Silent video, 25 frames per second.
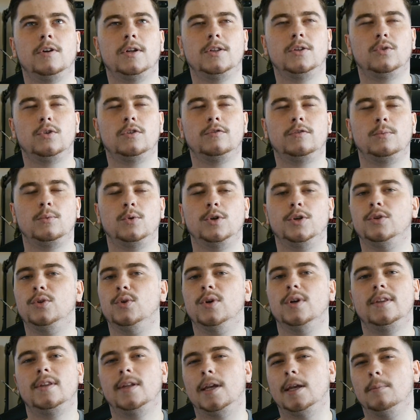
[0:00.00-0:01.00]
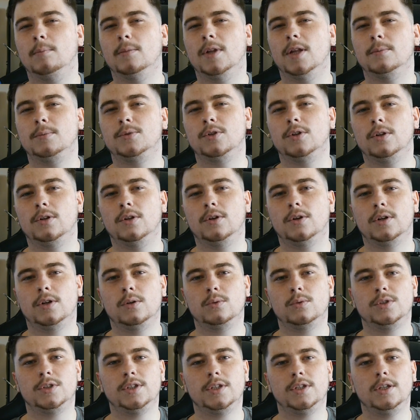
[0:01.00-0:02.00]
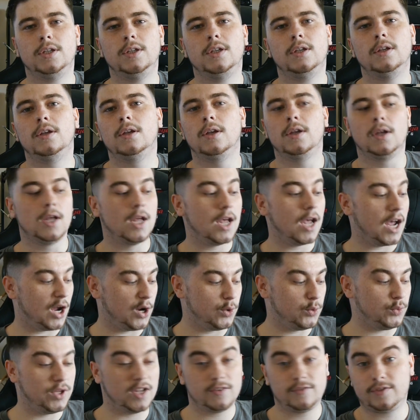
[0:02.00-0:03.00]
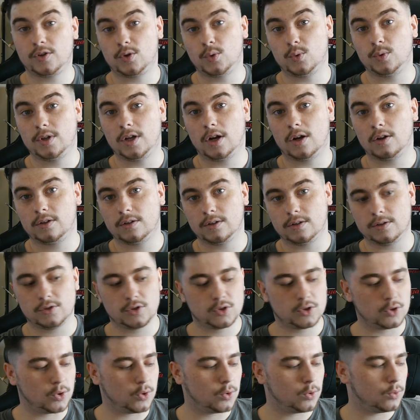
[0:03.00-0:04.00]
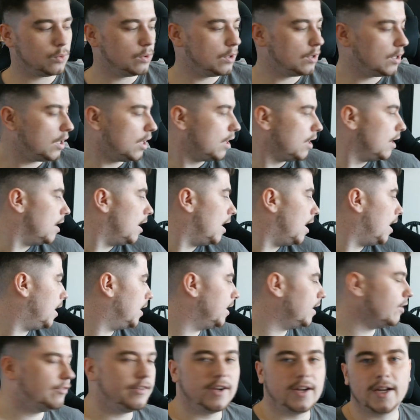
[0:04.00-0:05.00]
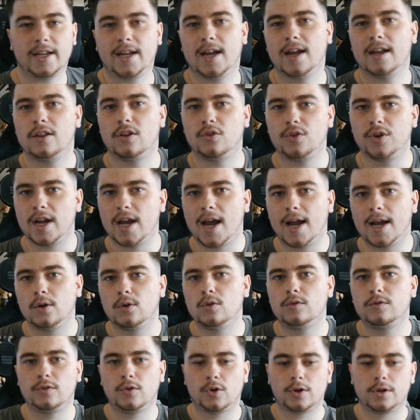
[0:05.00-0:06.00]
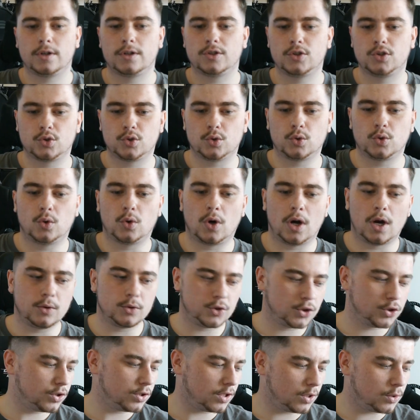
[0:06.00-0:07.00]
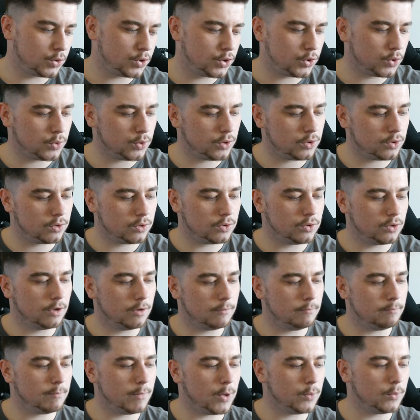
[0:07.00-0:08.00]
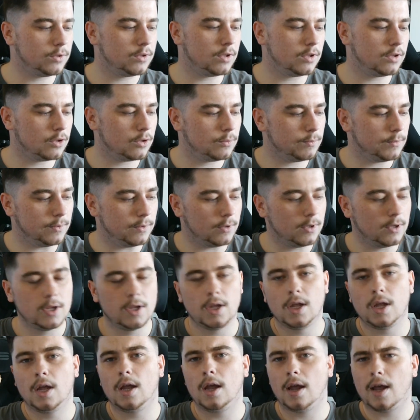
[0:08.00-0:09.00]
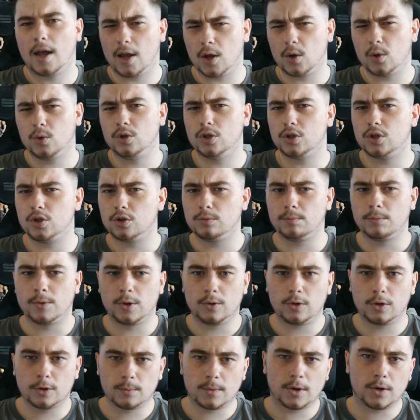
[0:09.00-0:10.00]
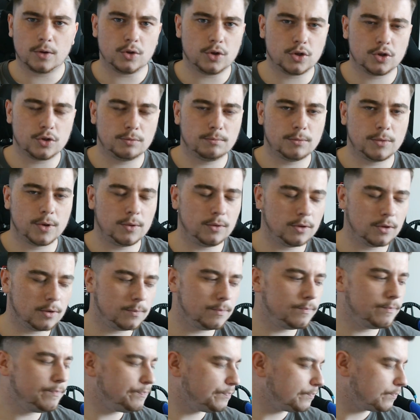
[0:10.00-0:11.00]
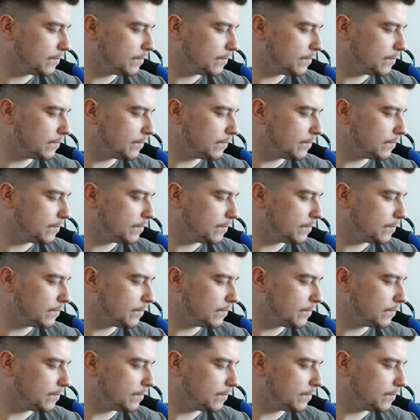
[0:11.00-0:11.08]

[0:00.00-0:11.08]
I don't know if I'm going to do a time lapse or not. I'll see how difficult they are to install and if I can get the right angle for it. So I'll show you mounting them and how you should mount them, how you shouldn't mount them.